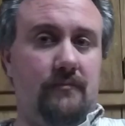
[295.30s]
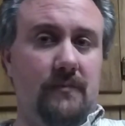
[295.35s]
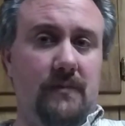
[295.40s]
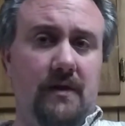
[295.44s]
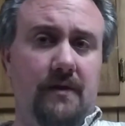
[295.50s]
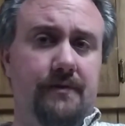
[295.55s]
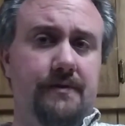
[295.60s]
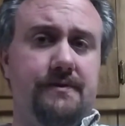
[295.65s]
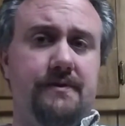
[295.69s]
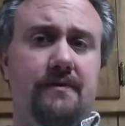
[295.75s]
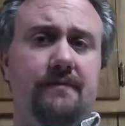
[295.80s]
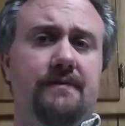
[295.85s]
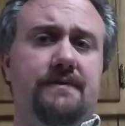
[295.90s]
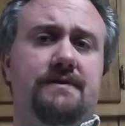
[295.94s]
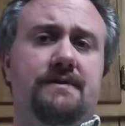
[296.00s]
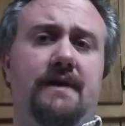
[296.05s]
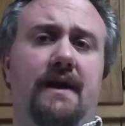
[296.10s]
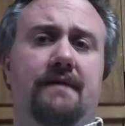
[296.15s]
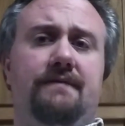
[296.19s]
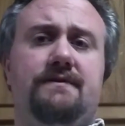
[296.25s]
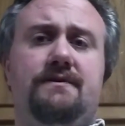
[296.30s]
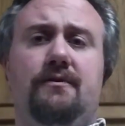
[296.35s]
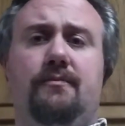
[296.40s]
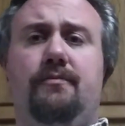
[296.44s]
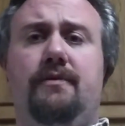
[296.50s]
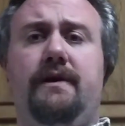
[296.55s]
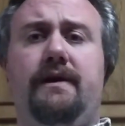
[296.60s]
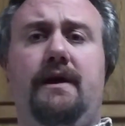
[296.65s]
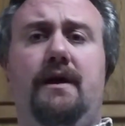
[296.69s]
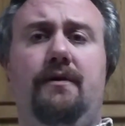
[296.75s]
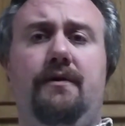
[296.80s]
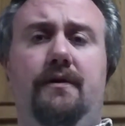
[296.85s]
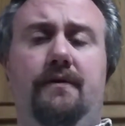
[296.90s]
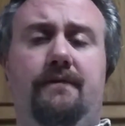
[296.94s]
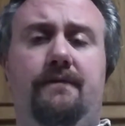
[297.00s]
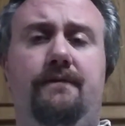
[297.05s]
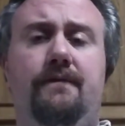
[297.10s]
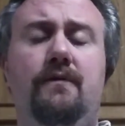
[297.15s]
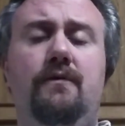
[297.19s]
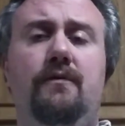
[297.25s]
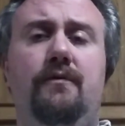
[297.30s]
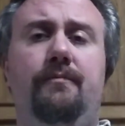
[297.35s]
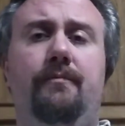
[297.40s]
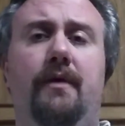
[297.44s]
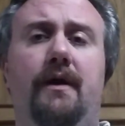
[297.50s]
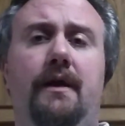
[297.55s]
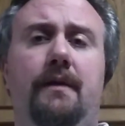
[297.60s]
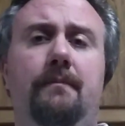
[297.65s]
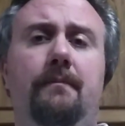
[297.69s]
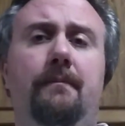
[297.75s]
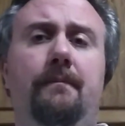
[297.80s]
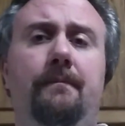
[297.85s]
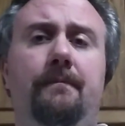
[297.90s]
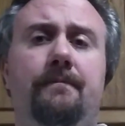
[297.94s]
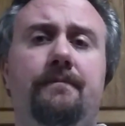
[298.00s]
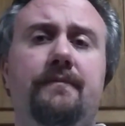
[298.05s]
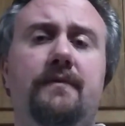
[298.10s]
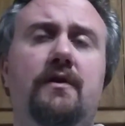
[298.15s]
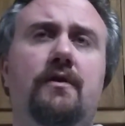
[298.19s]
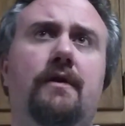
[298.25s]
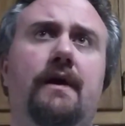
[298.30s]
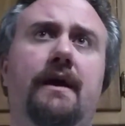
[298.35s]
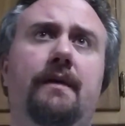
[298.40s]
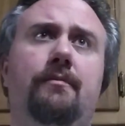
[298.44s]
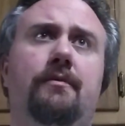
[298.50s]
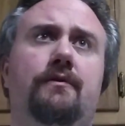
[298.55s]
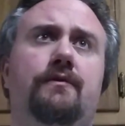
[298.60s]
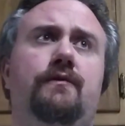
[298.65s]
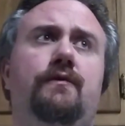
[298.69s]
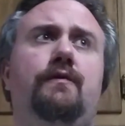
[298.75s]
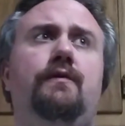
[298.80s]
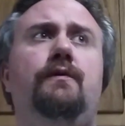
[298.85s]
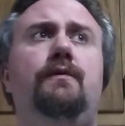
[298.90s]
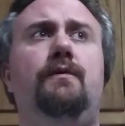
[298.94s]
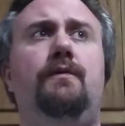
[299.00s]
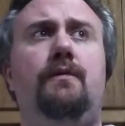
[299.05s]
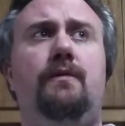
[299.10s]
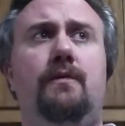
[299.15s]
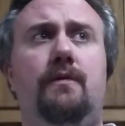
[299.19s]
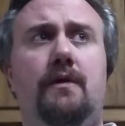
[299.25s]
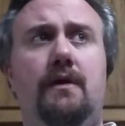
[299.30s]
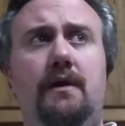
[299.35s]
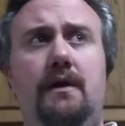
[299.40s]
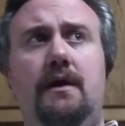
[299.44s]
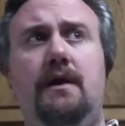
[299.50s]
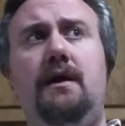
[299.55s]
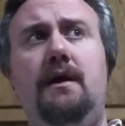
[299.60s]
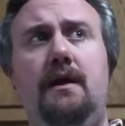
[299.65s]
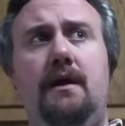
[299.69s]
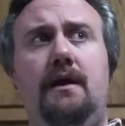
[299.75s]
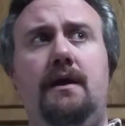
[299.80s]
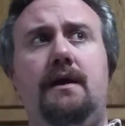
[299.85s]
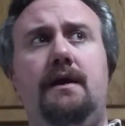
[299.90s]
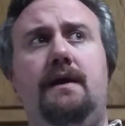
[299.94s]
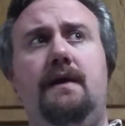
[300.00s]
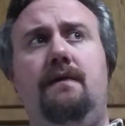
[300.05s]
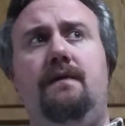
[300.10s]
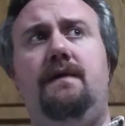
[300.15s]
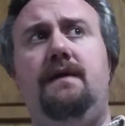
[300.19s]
The serving staff still bring out your food, but you're able to get